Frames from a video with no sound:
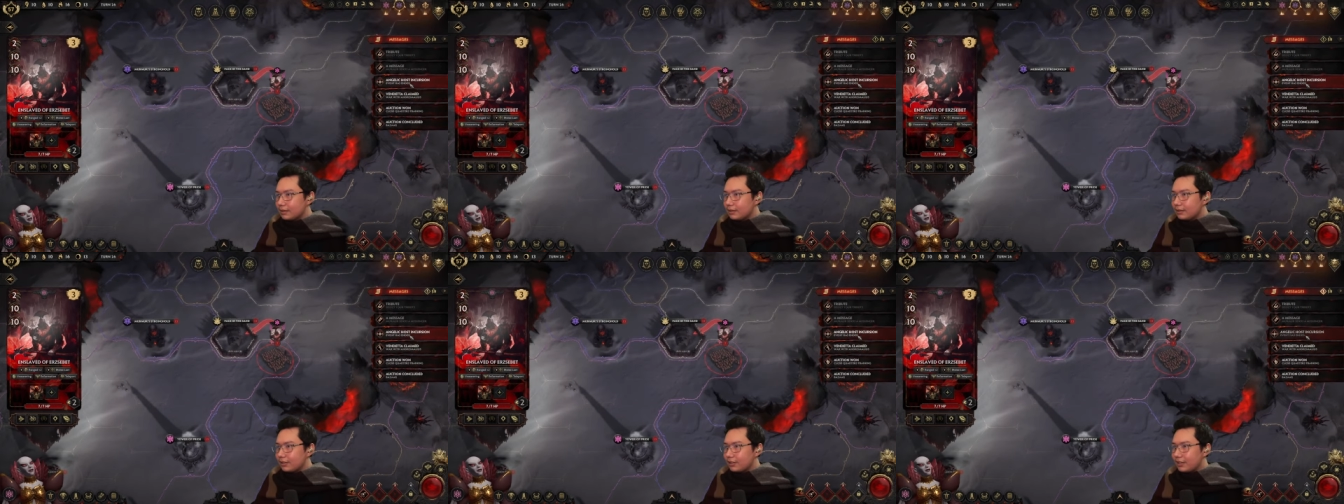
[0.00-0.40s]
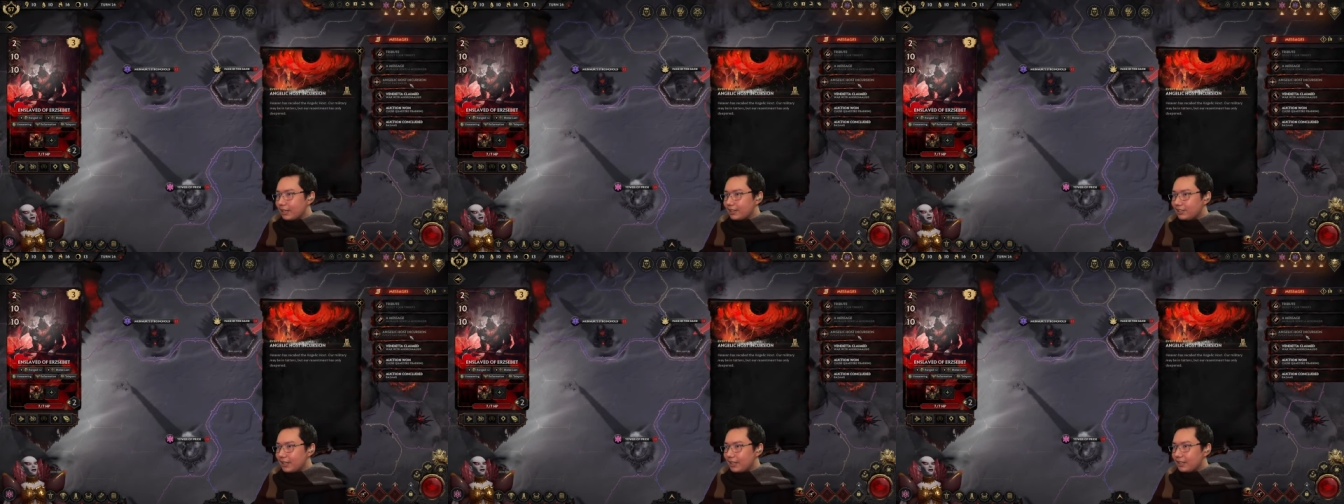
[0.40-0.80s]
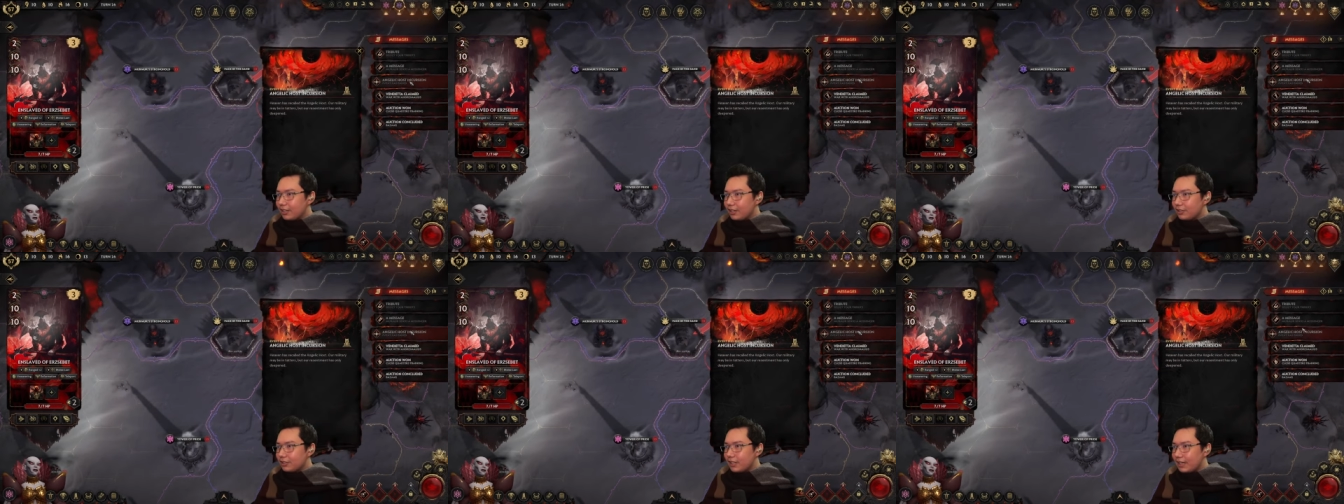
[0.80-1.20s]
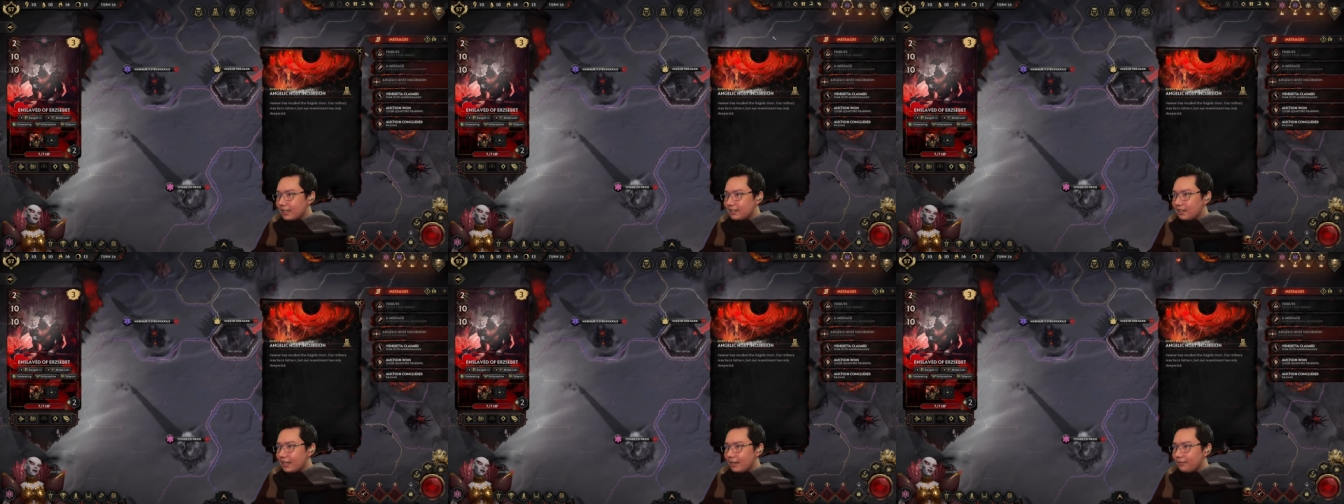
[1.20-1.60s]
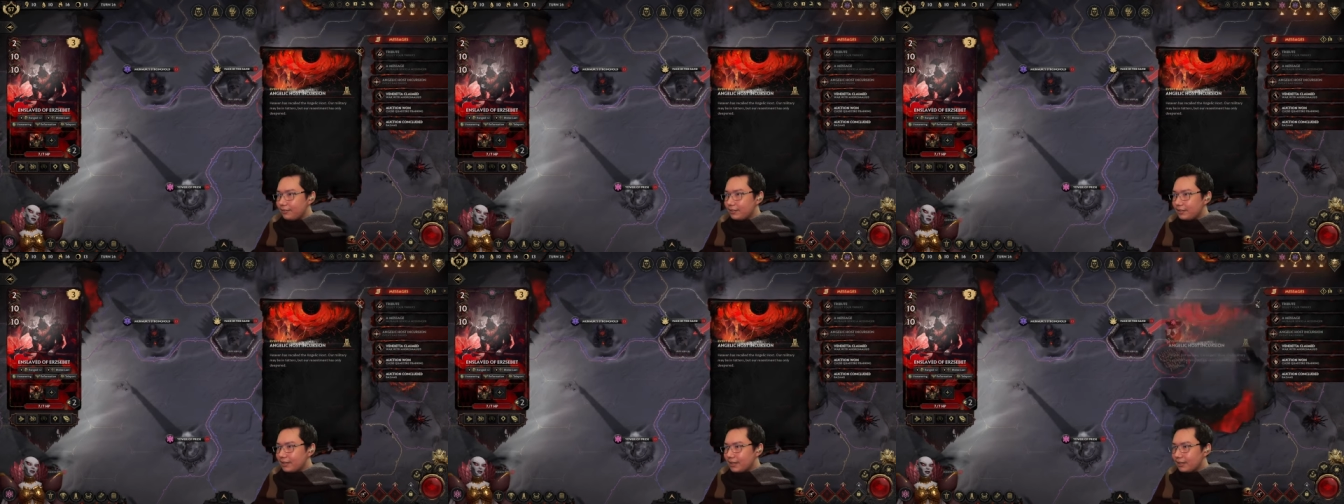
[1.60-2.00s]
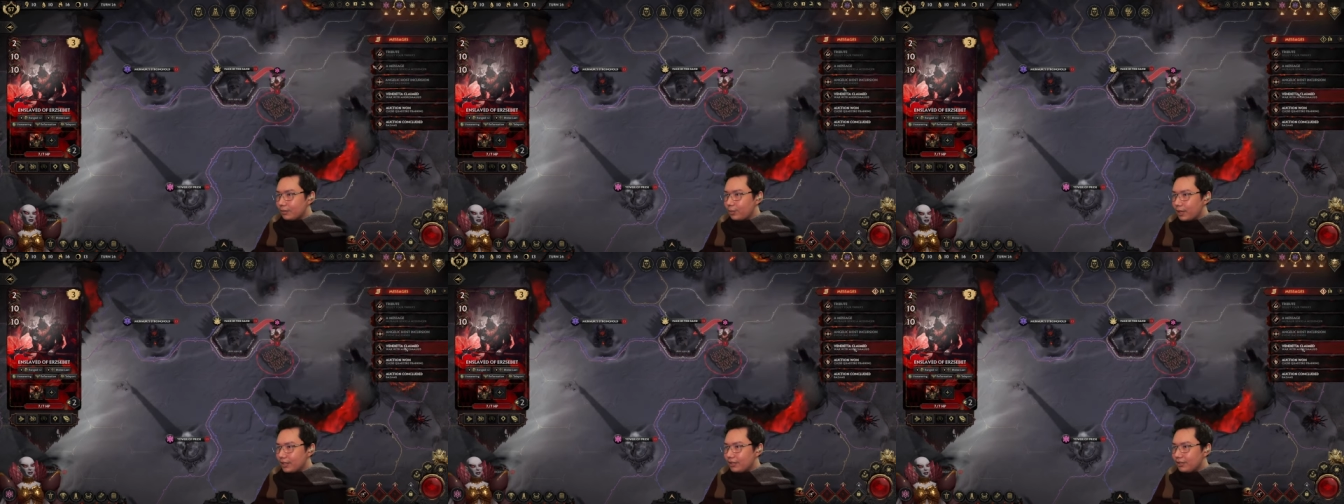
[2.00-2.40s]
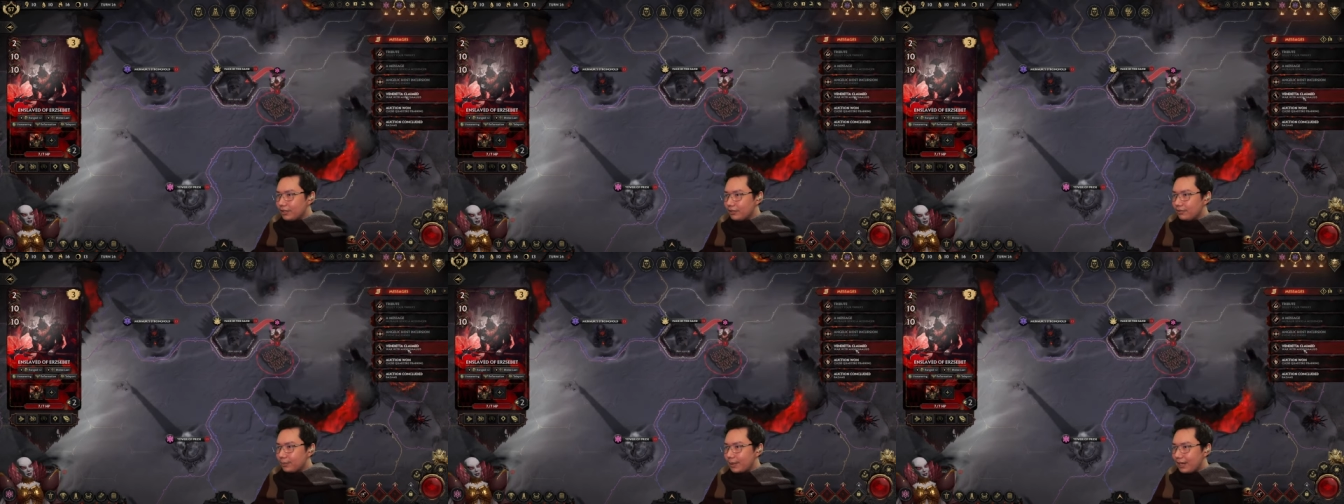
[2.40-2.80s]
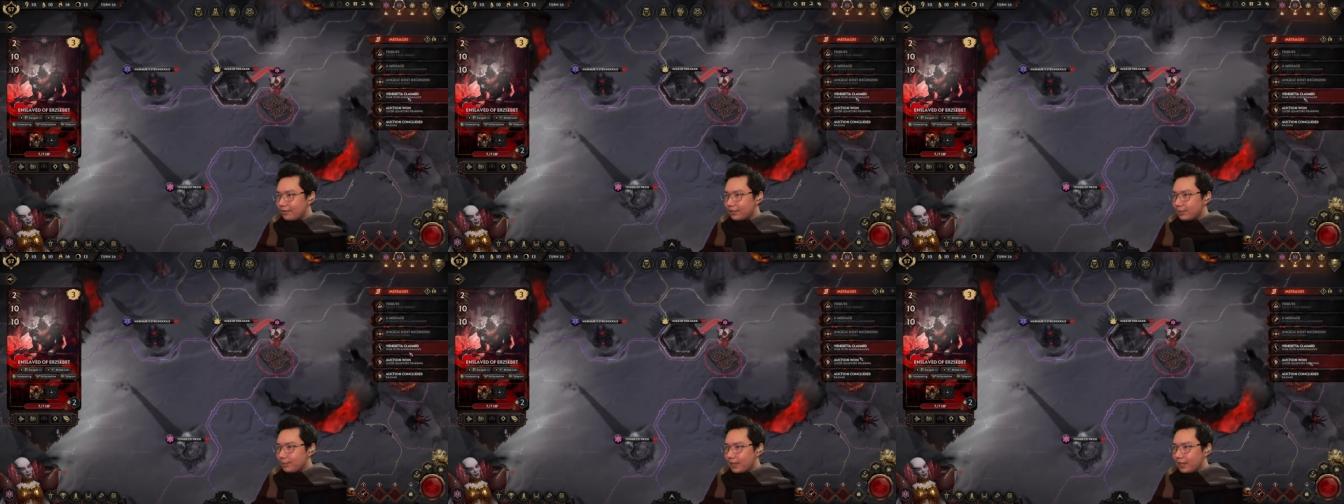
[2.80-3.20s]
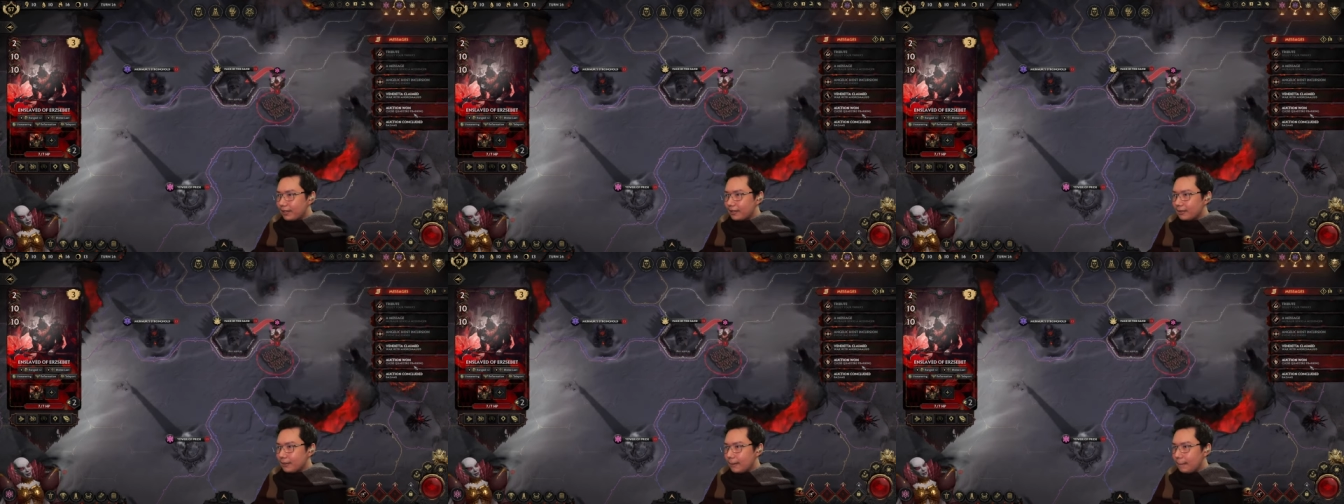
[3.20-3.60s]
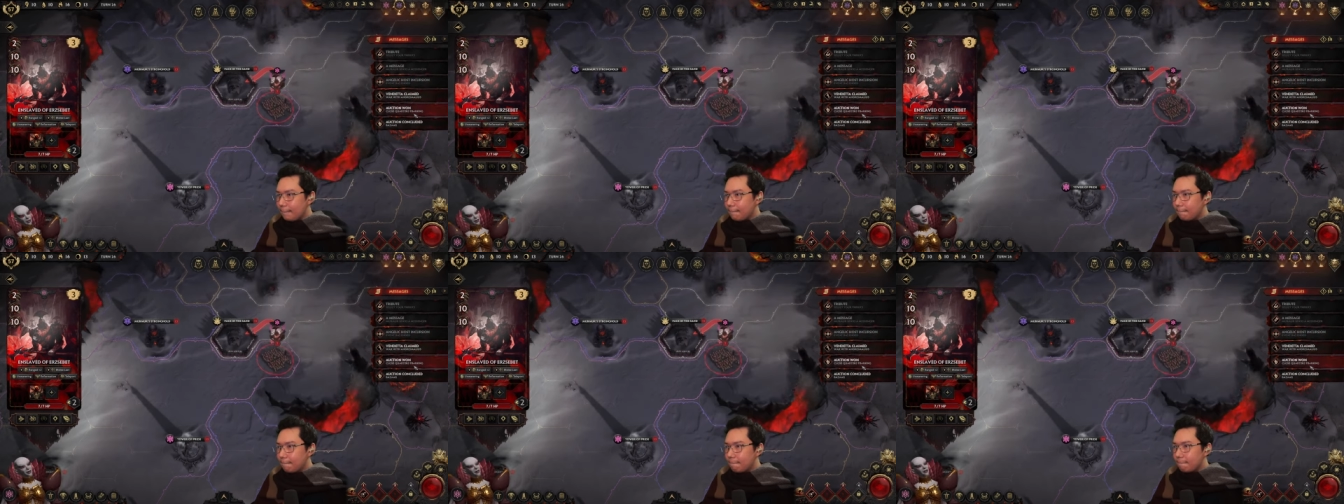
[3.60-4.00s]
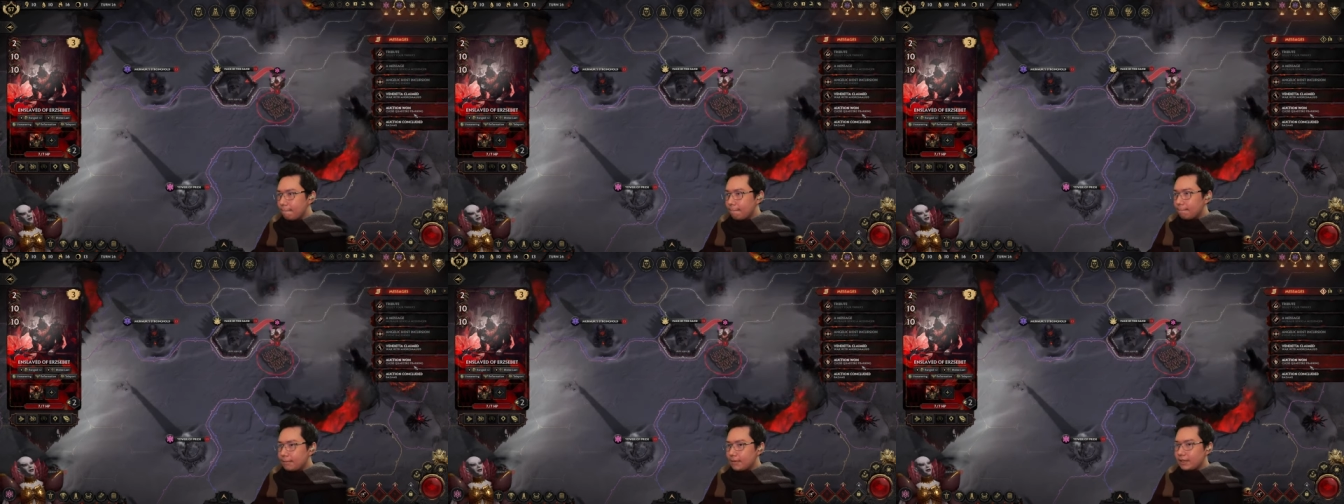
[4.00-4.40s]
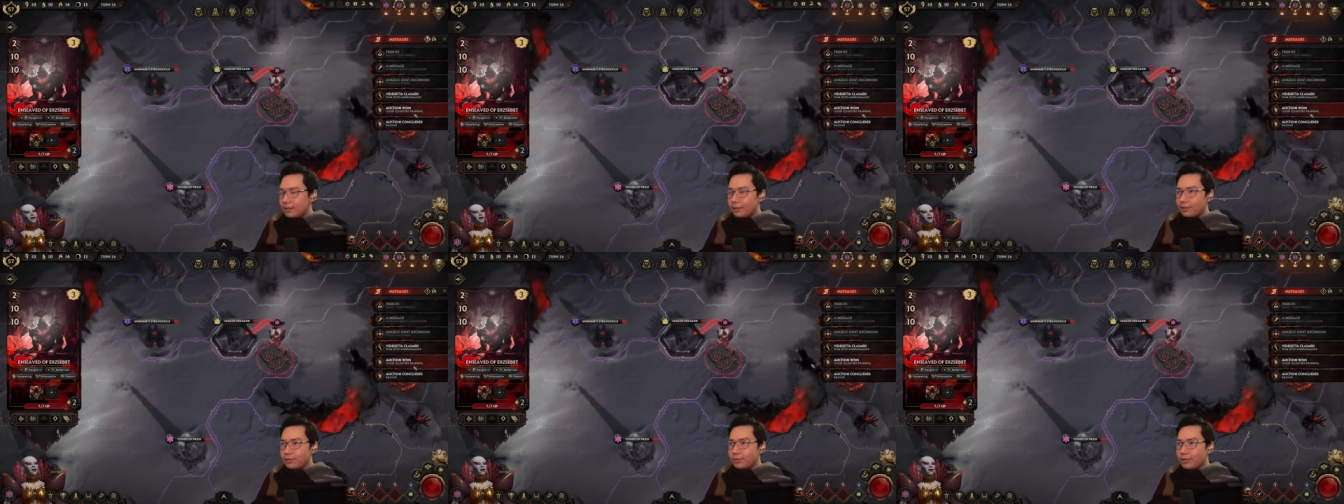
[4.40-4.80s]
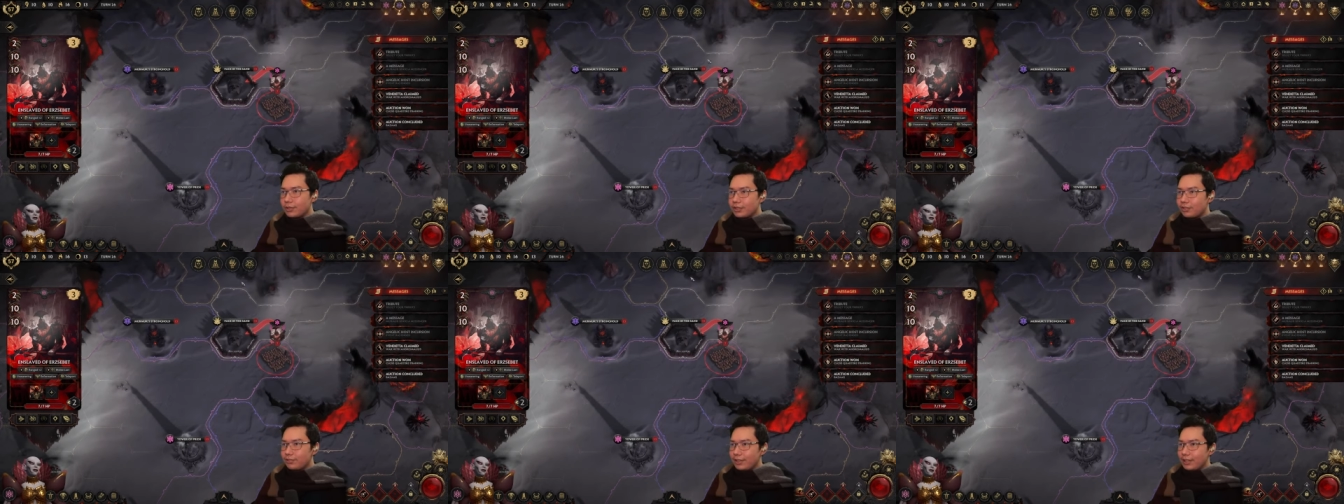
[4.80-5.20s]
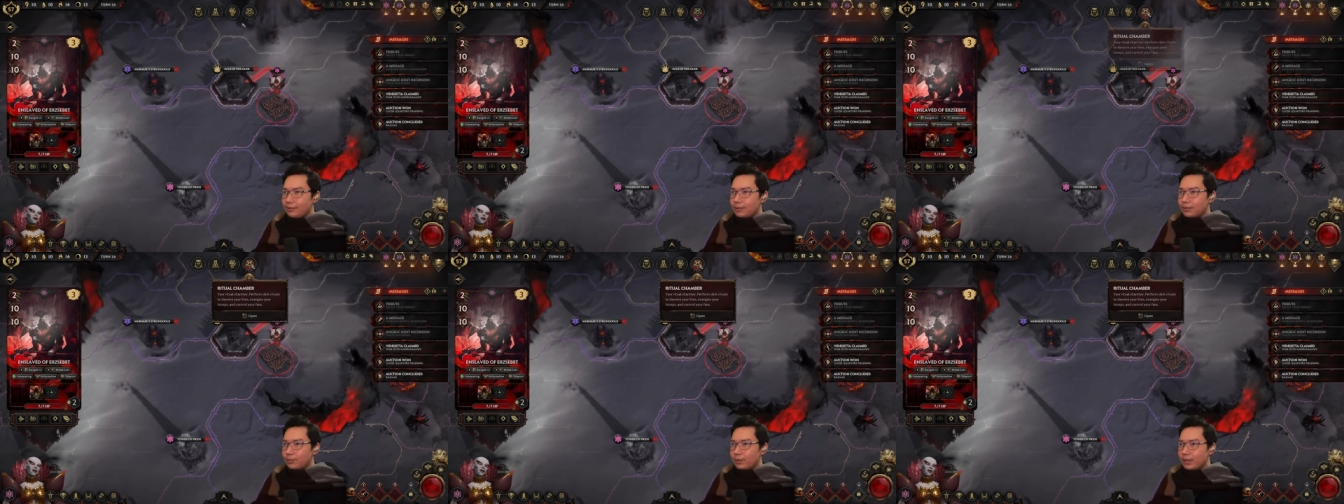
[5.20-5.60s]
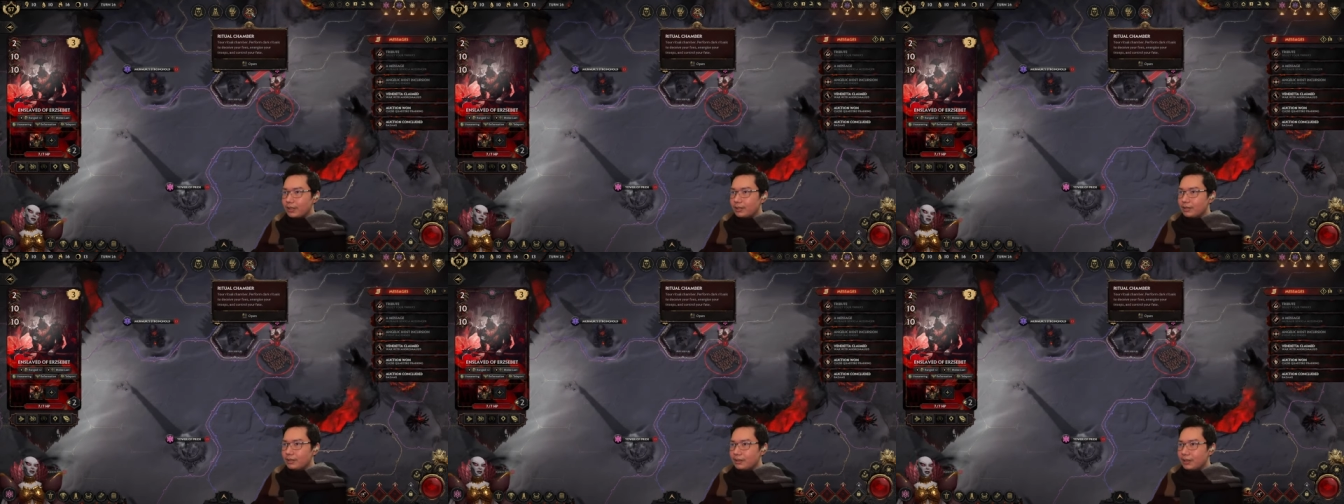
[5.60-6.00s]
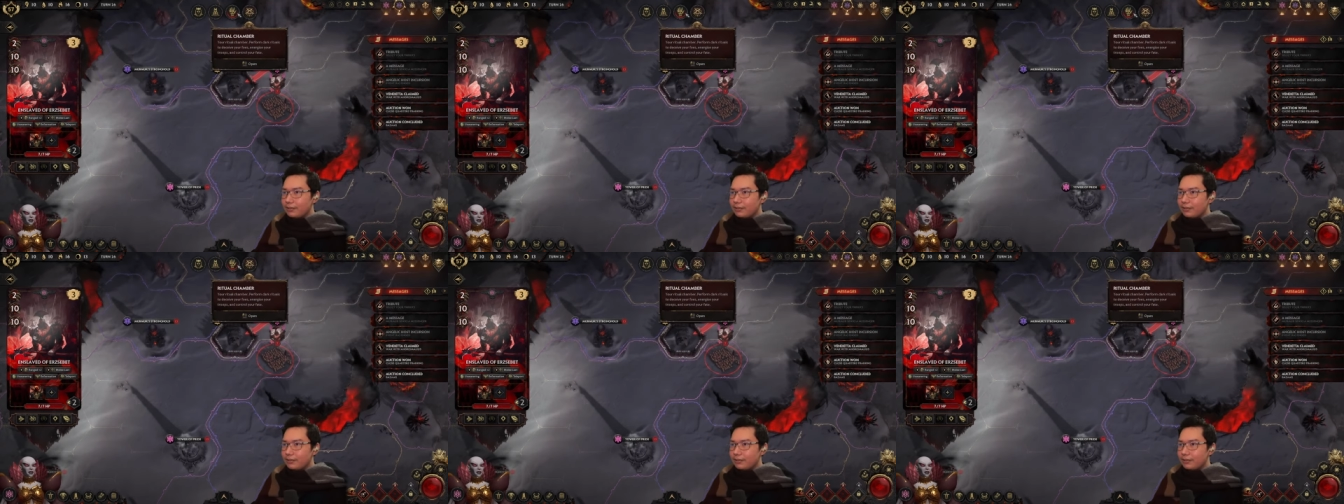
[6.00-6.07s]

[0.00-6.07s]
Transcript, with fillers: So the angelic host has left, killed one unit from every player. Close quarters training was one.